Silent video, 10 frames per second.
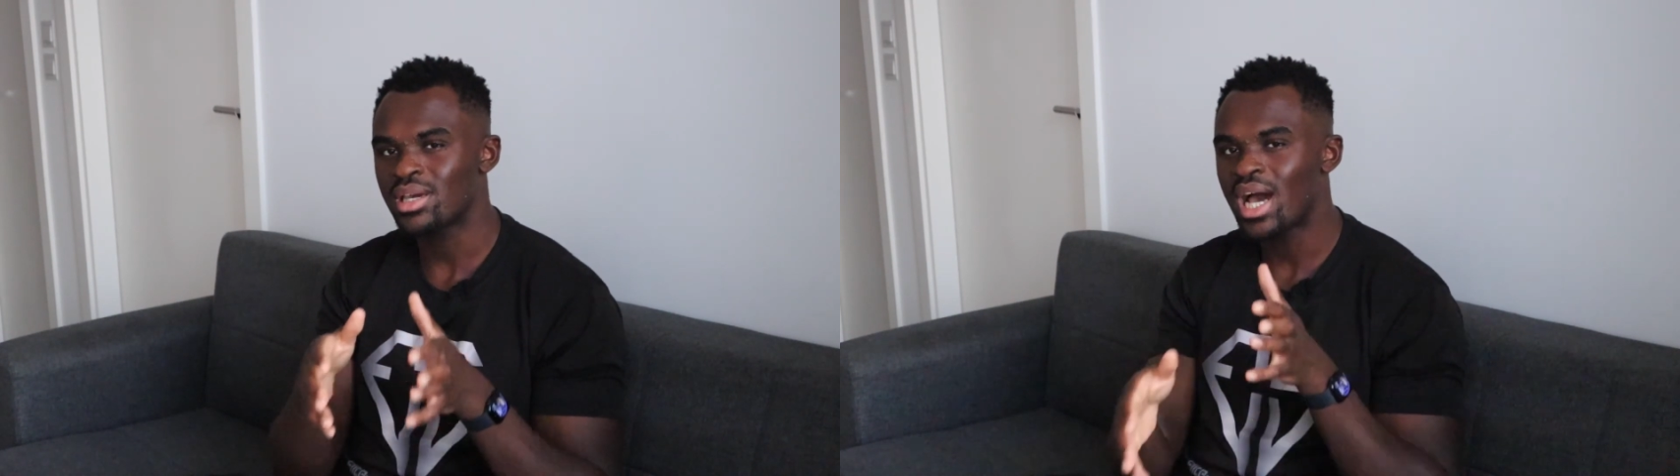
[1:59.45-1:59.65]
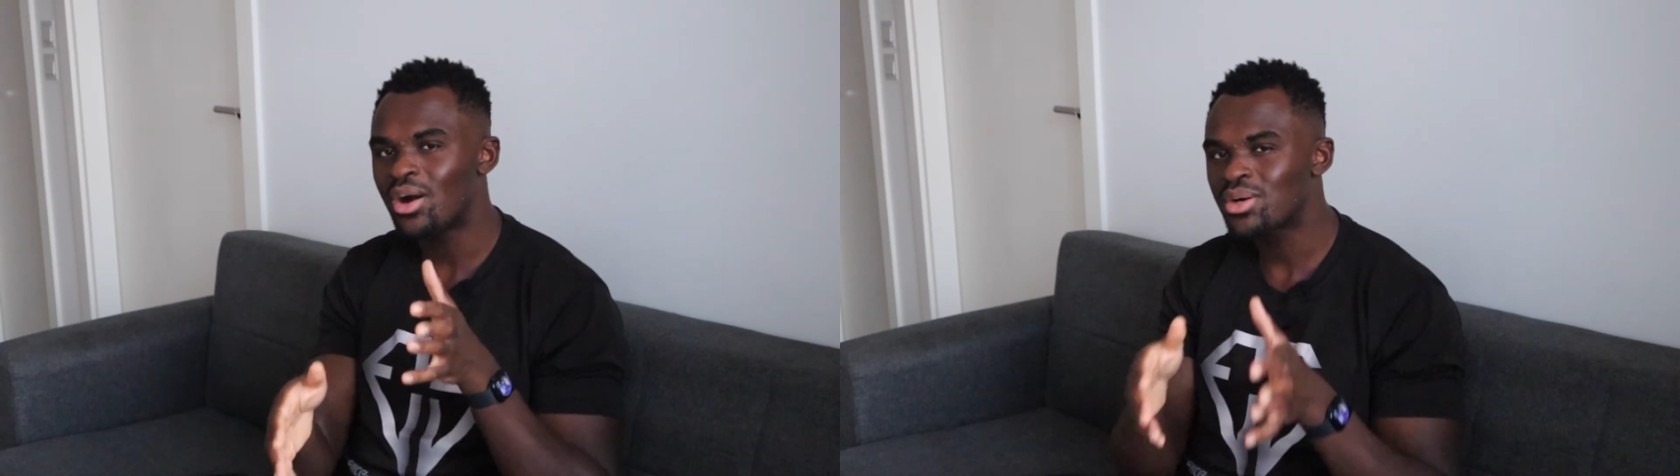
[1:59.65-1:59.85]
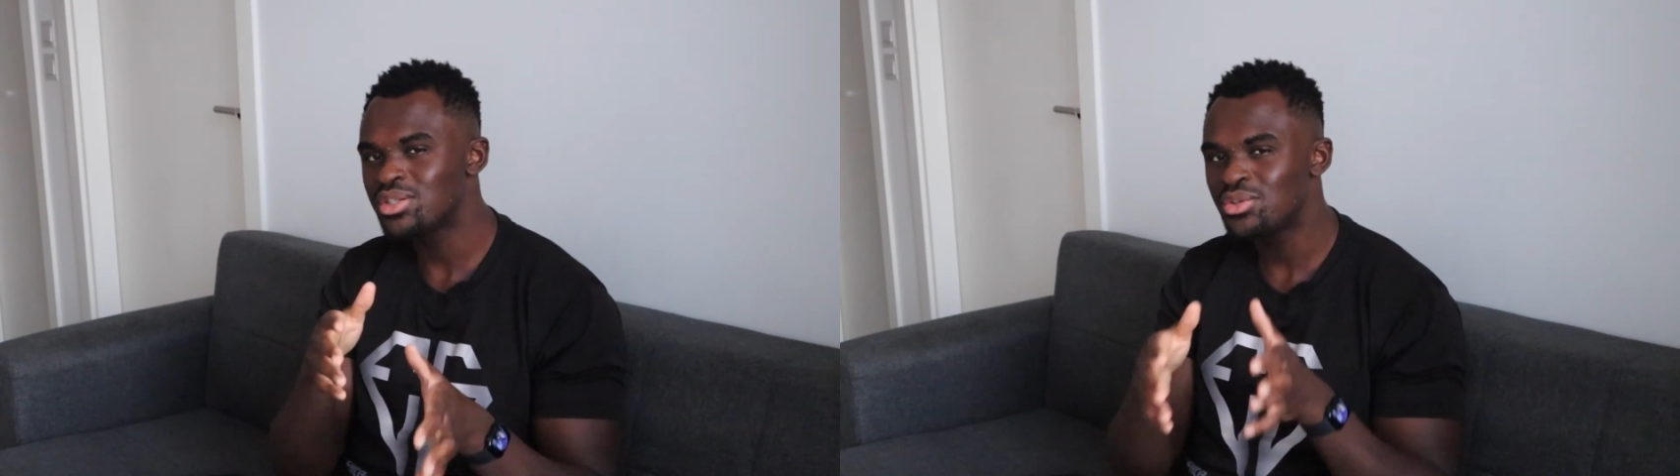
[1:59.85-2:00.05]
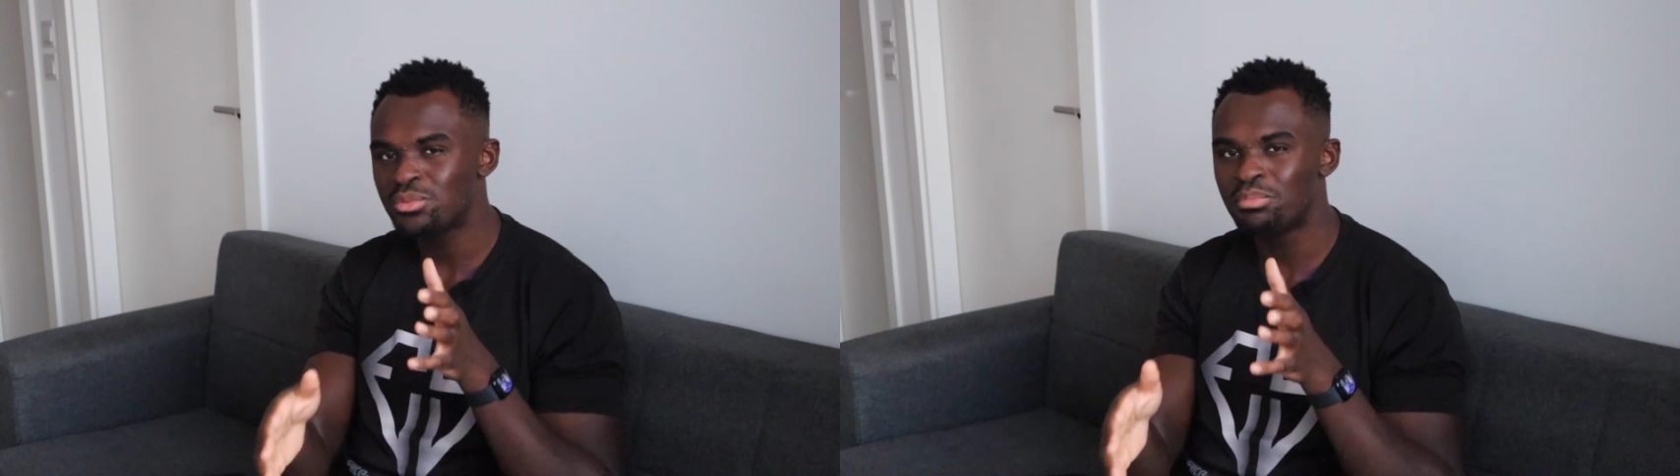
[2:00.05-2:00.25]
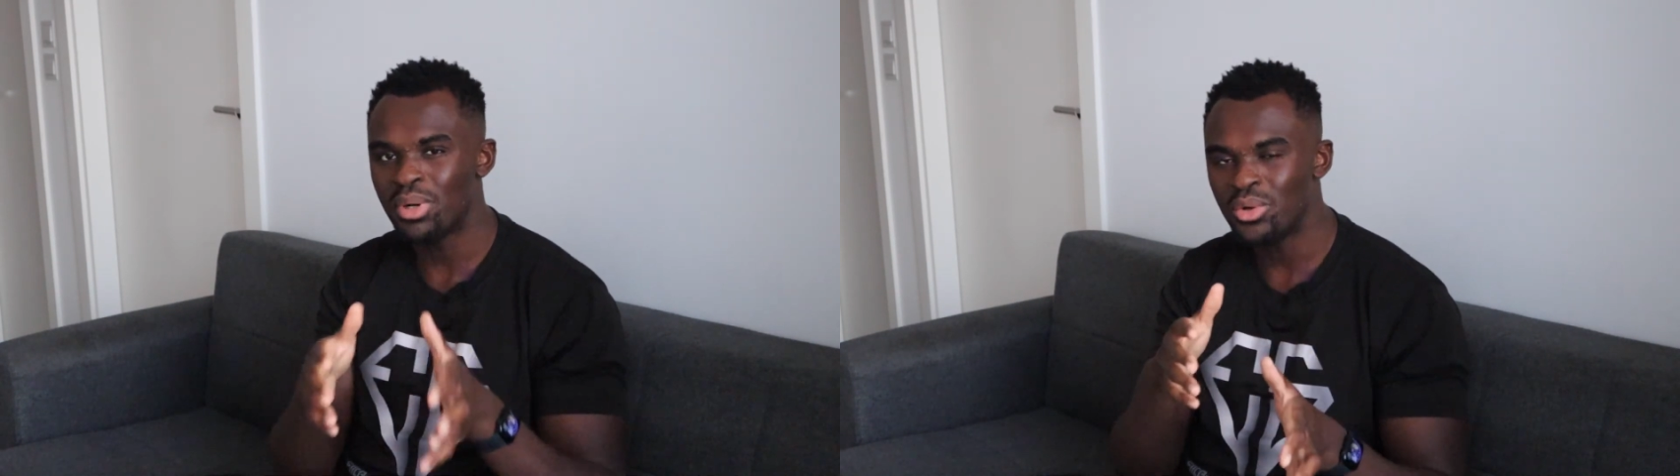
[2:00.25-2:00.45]
how can you
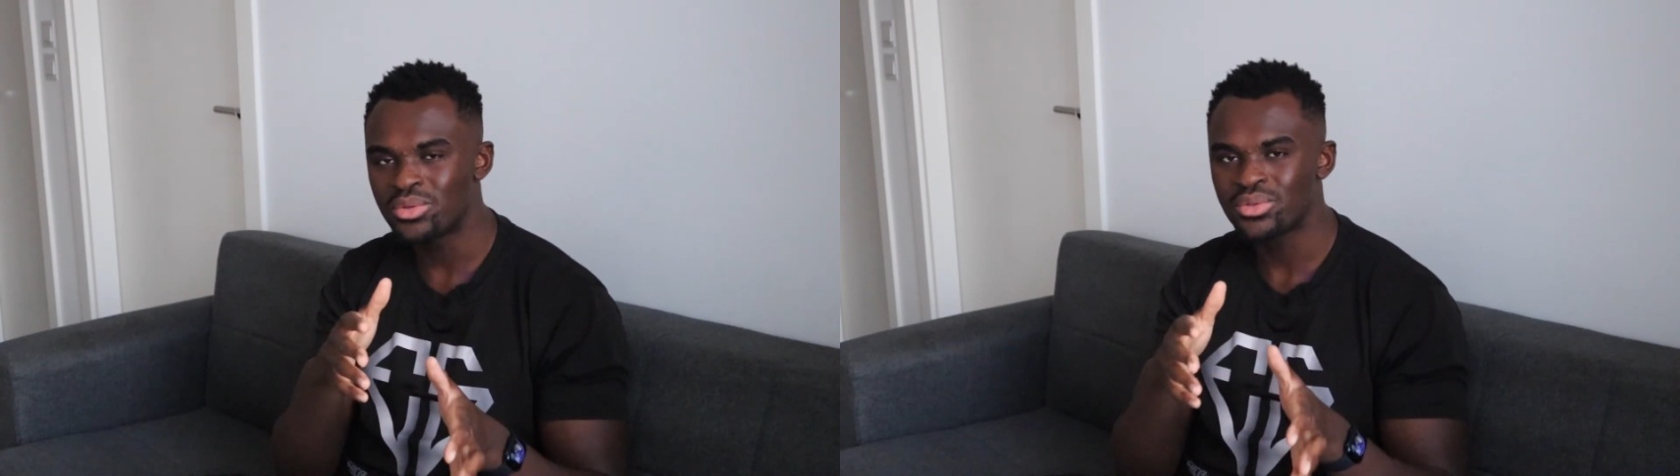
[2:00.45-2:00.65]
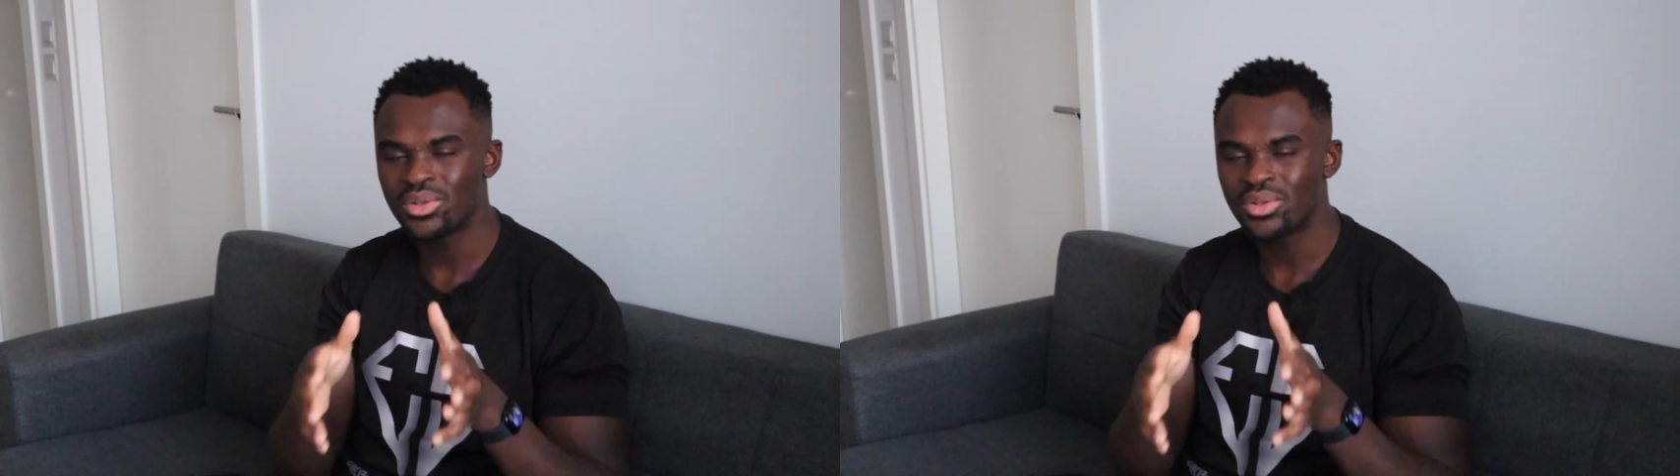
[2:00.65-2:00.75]
do both